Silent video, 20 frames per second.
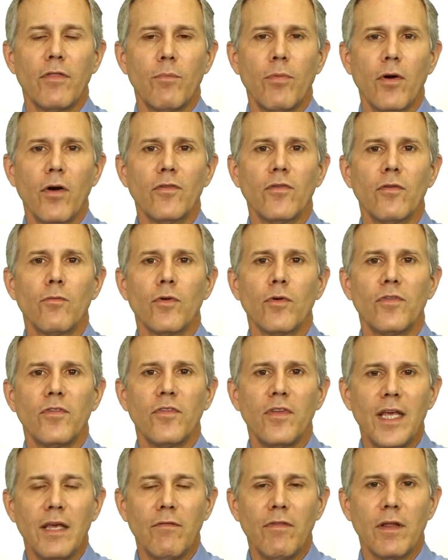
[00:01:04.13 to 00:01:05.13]
the person
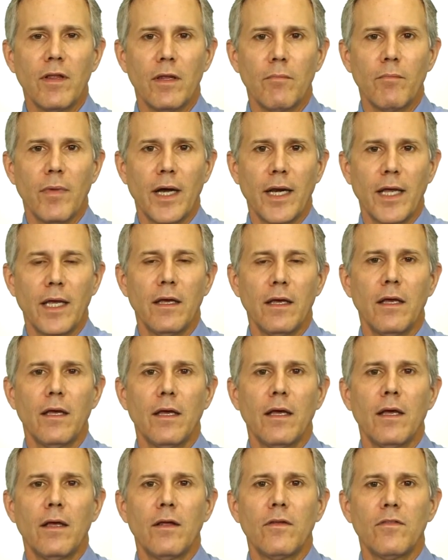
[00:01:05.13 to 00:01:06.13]
receiving the money
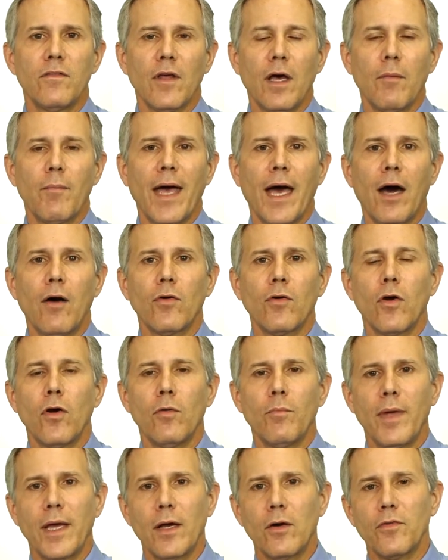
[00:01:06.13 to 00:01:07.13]
somehow
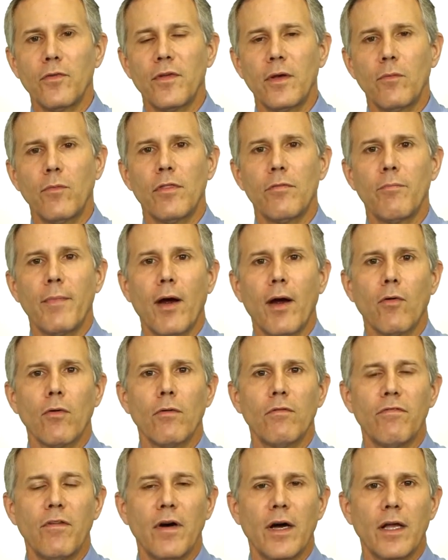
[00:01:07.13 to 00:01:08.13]
commingles it with marital
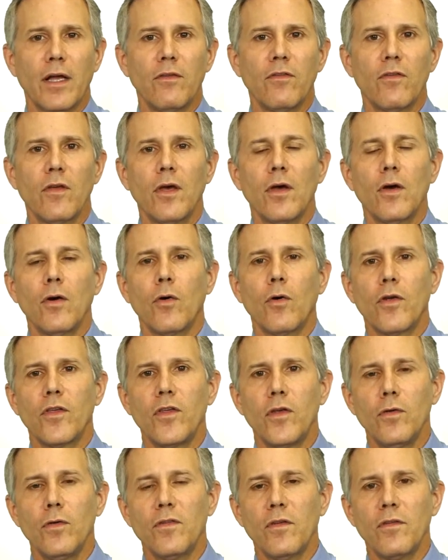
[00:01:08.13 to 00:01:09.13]
funds or
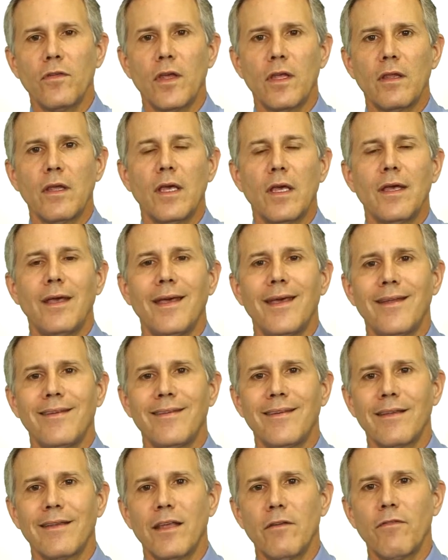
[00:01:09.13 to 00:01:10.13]
uses it in a
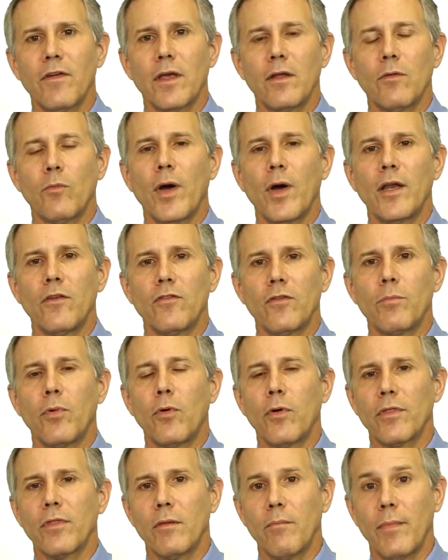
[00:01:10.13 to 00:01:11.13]
significant way to
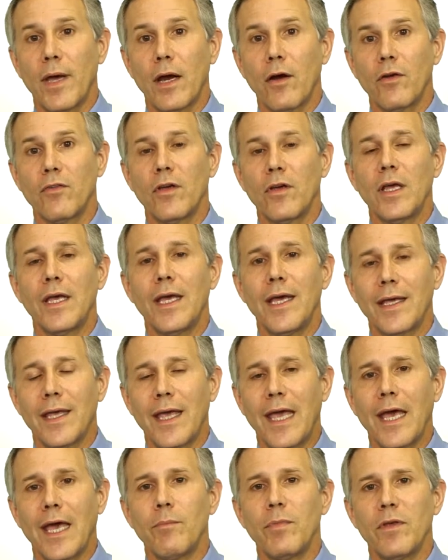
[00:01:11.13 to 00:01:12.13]
support the marriage, it
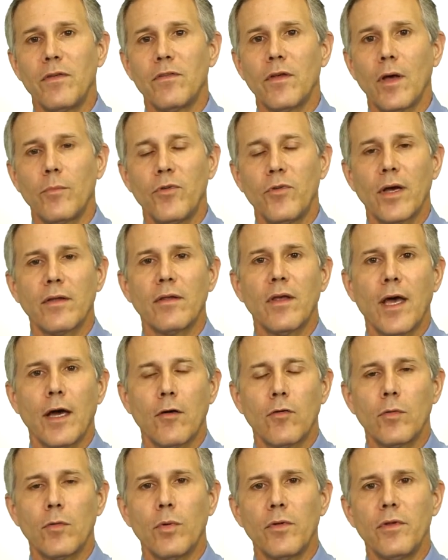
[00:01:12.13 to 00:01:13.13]
can be subject to
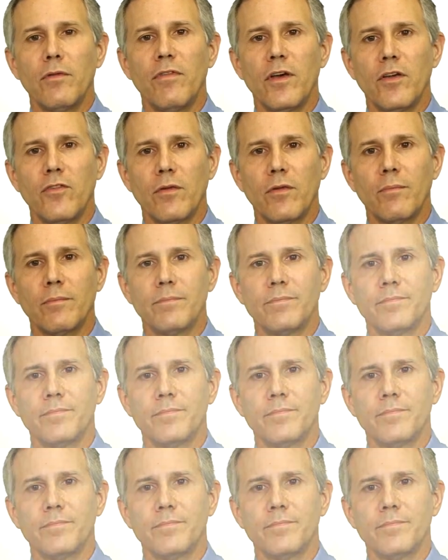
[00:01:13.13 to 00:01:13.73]
equitable division.